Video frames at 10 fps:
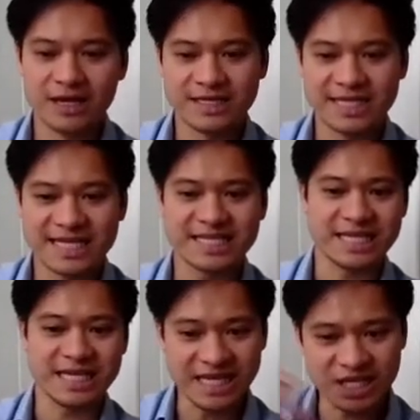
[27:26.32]
test
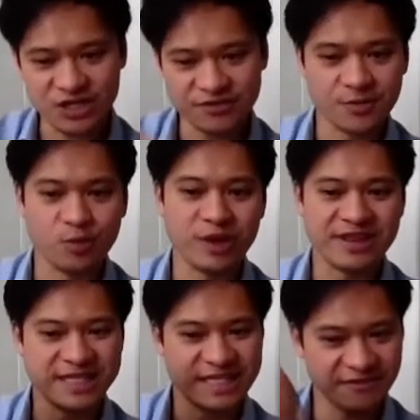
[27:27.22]
each of them with
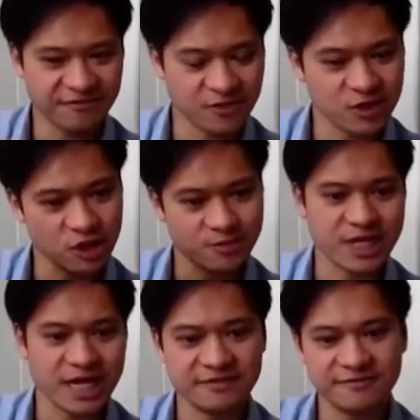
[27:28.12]
different
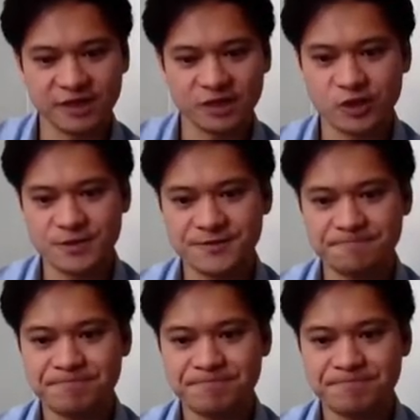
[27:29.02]
objective functions.